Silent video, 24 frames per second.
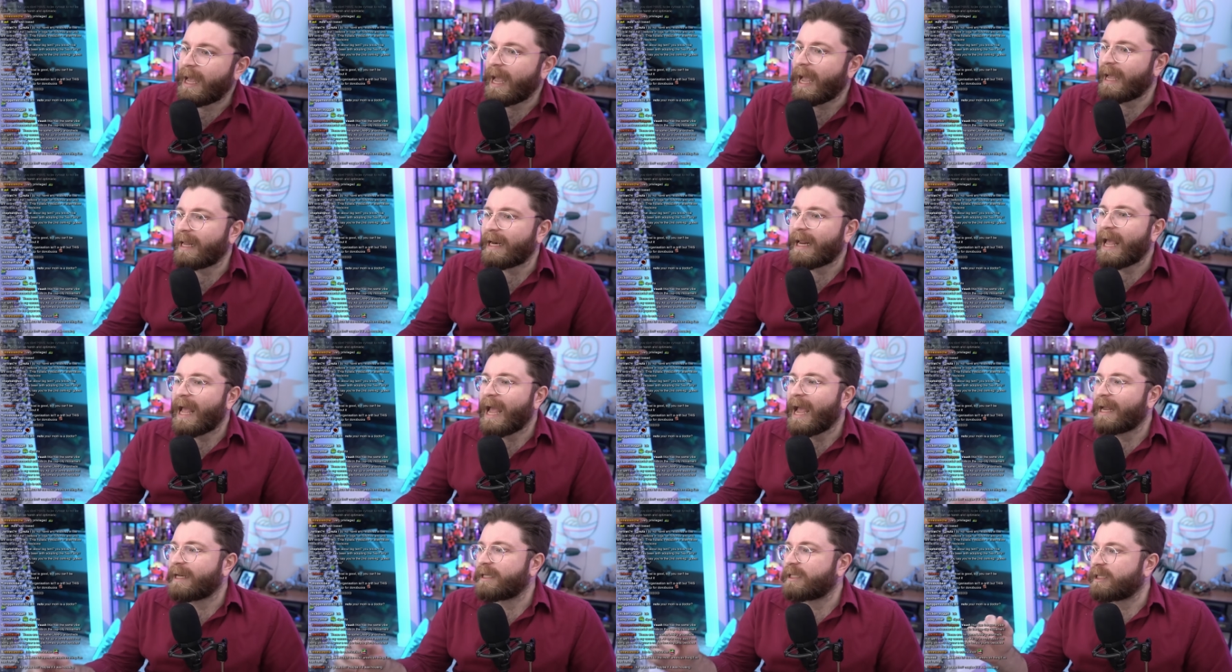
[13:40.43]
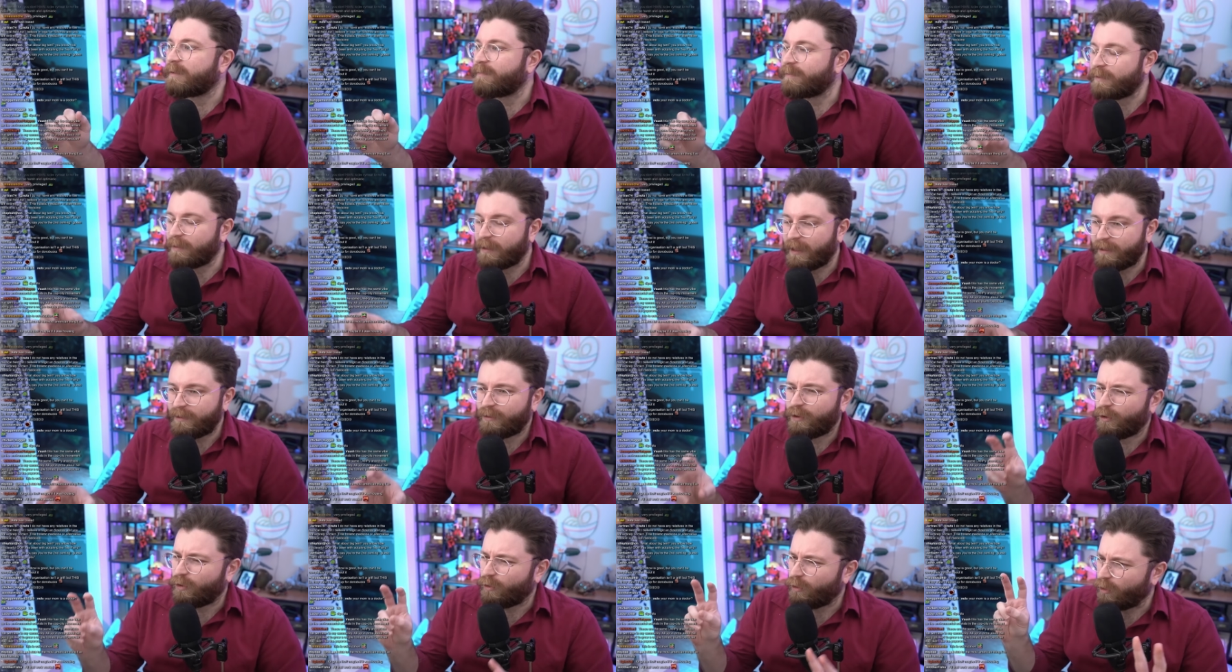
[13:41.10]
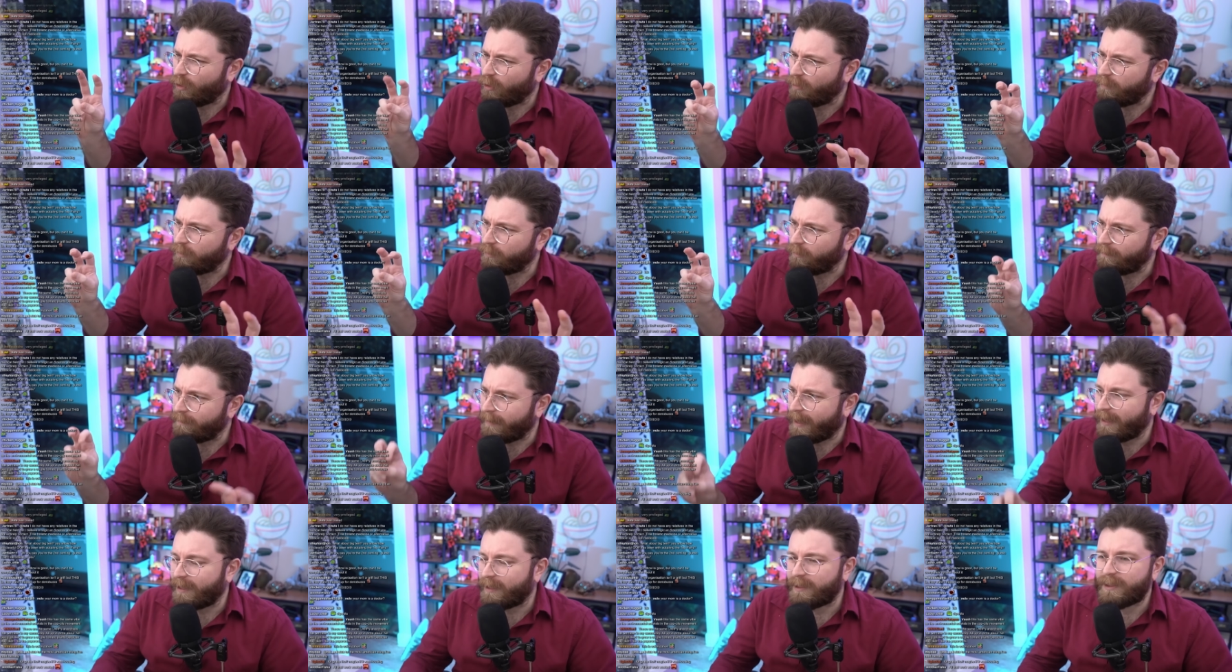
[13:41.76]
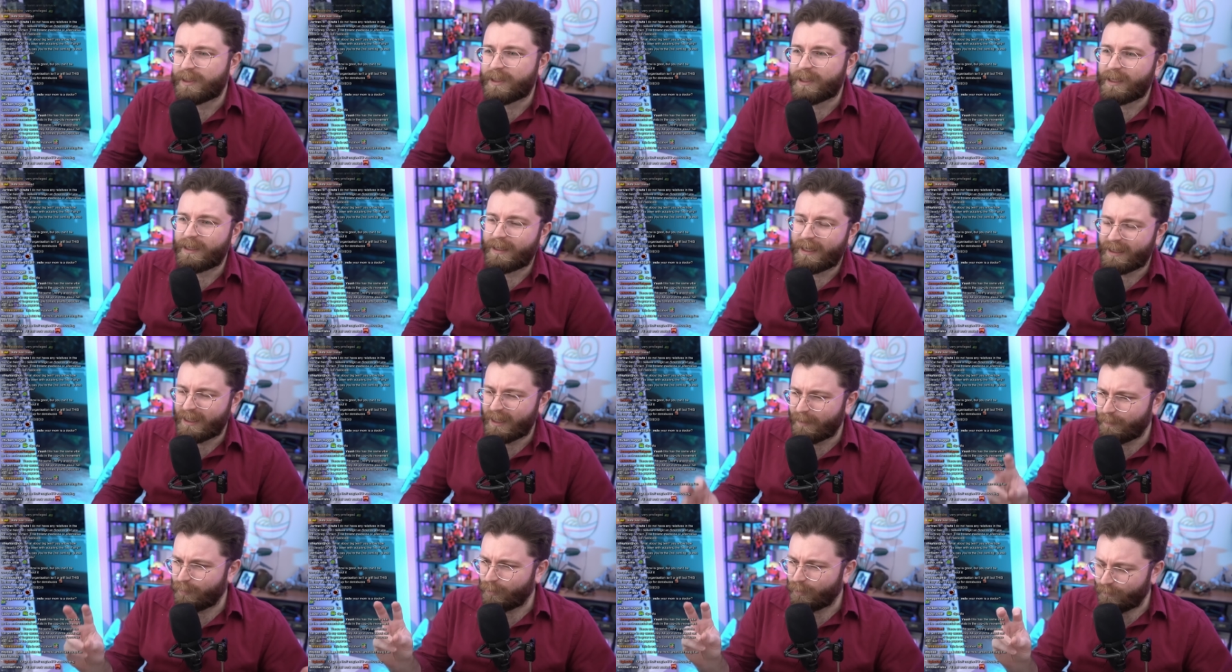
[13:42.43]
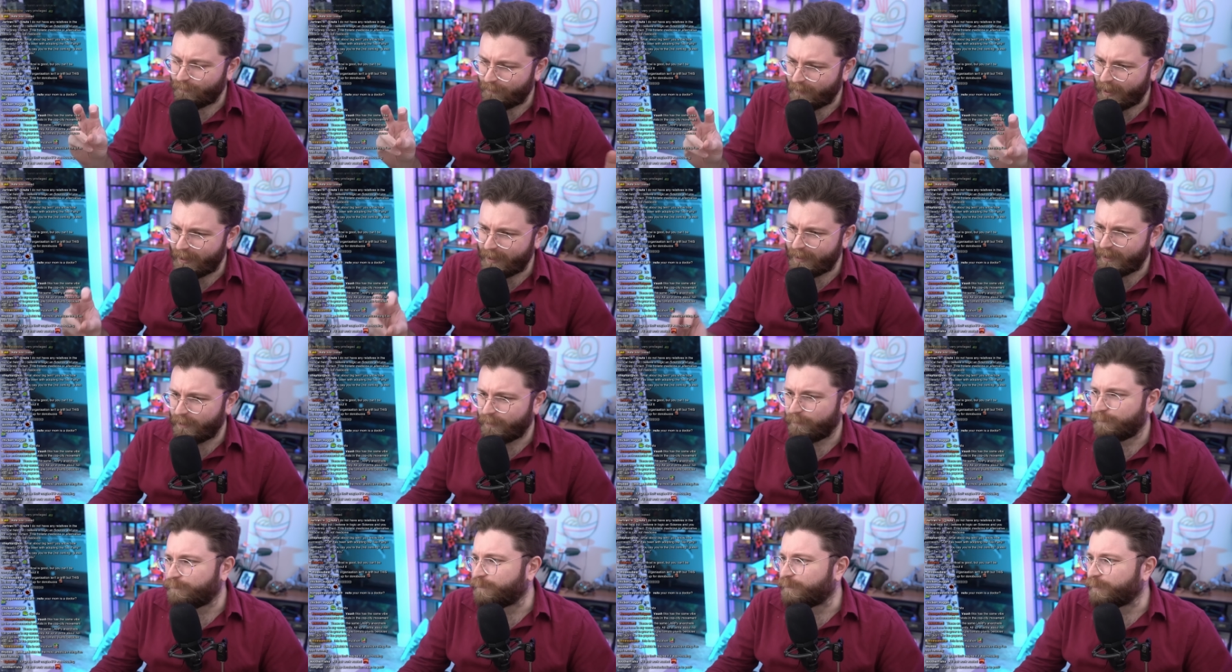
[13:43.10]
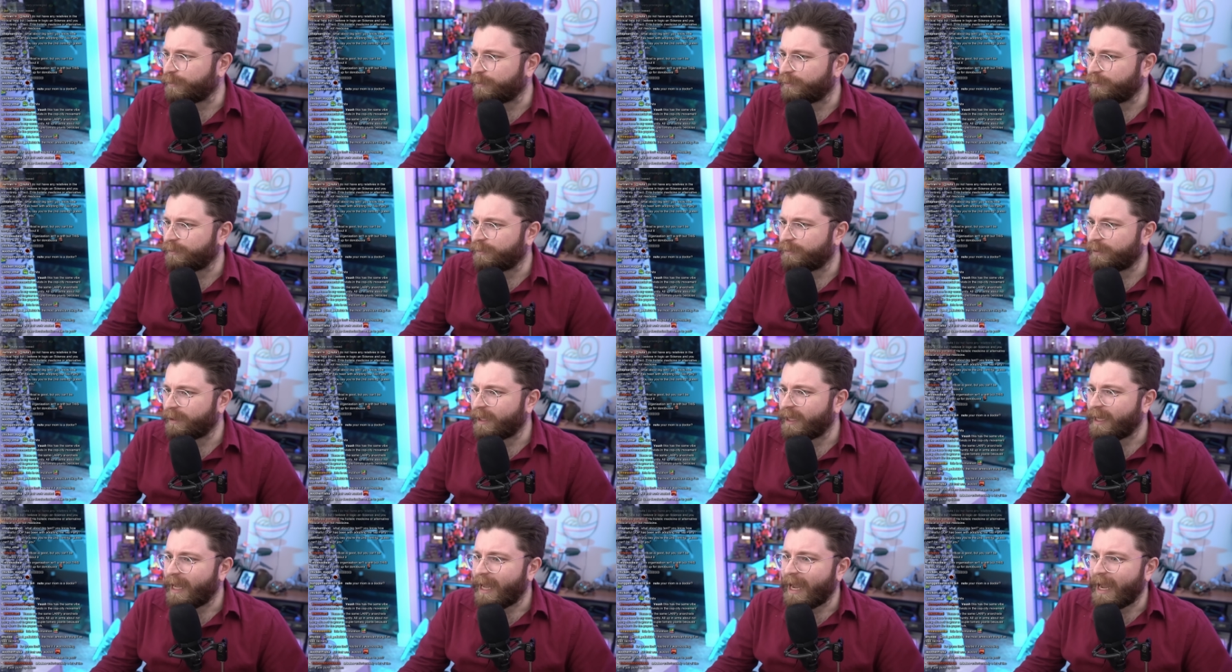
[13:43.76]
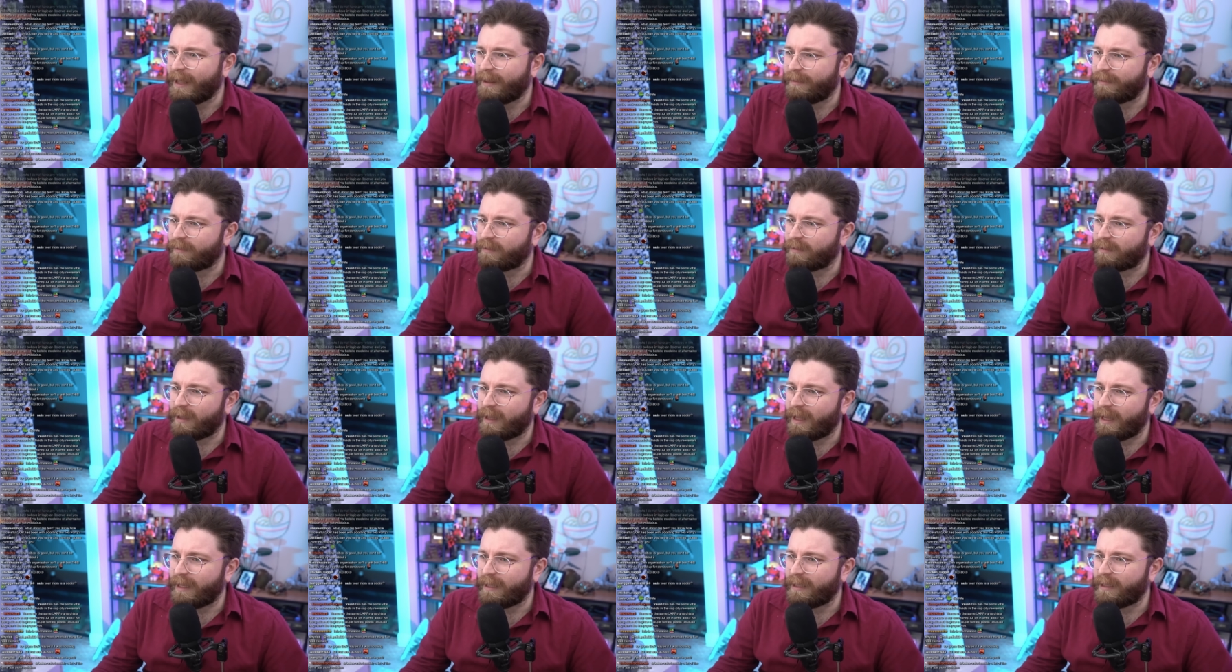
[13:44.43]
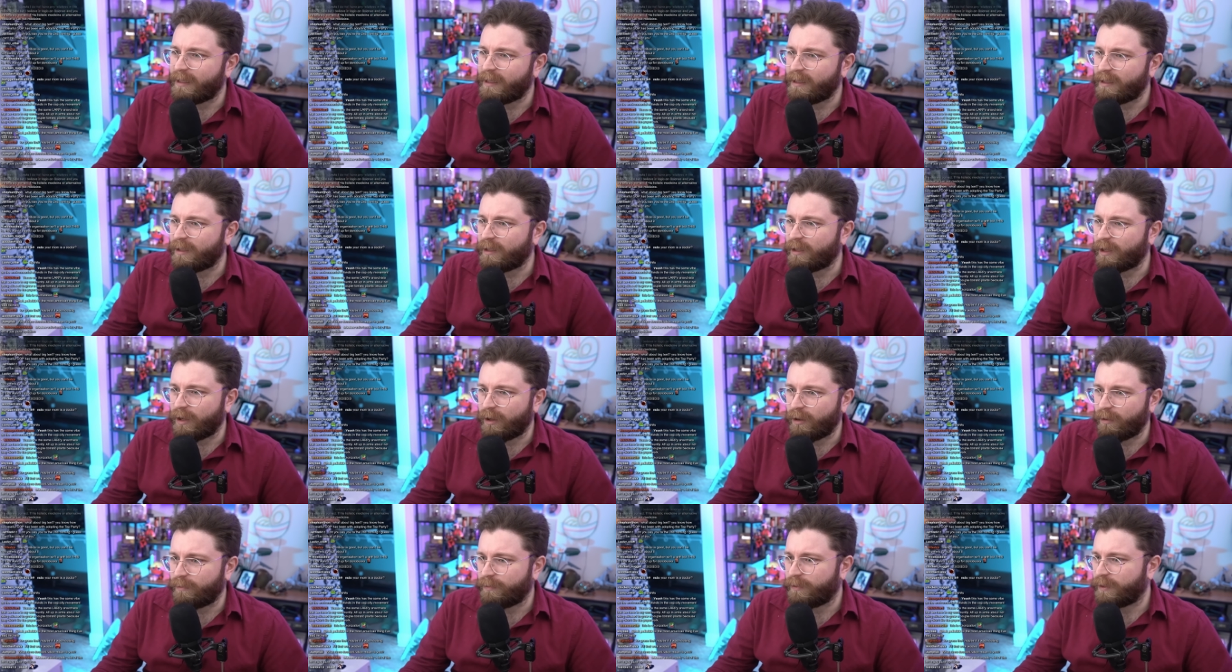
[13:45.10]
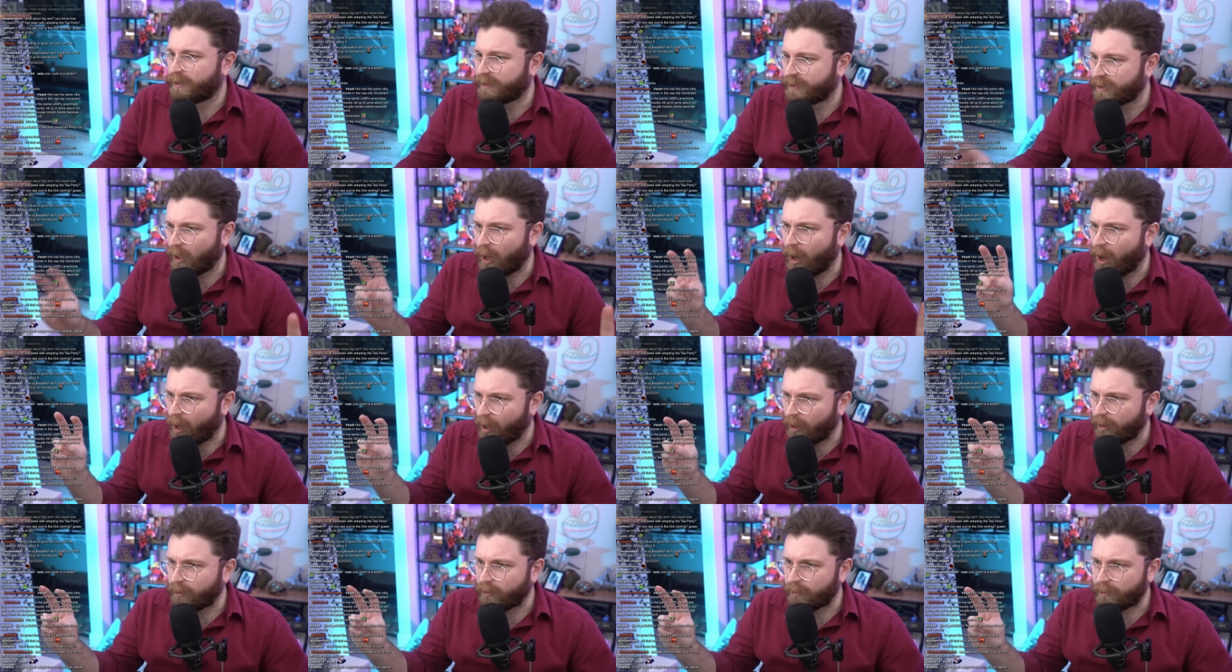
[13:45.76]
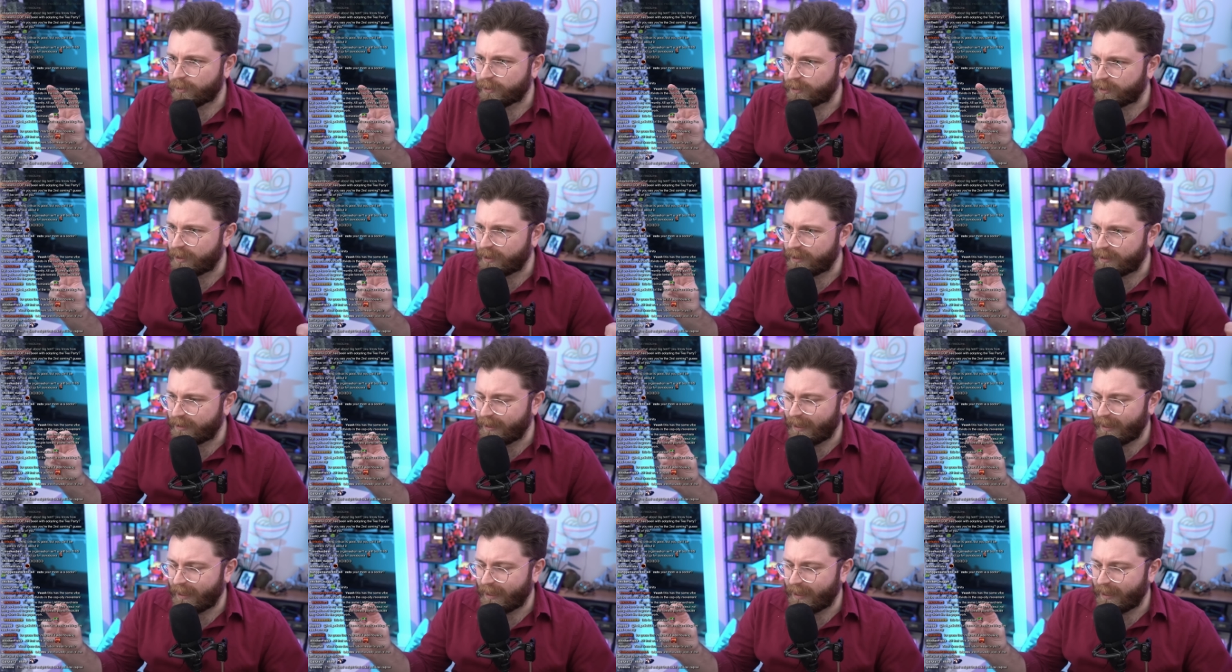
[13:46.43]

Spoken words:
And to like the herbal medicine and the providing food and the like, you know, this honors the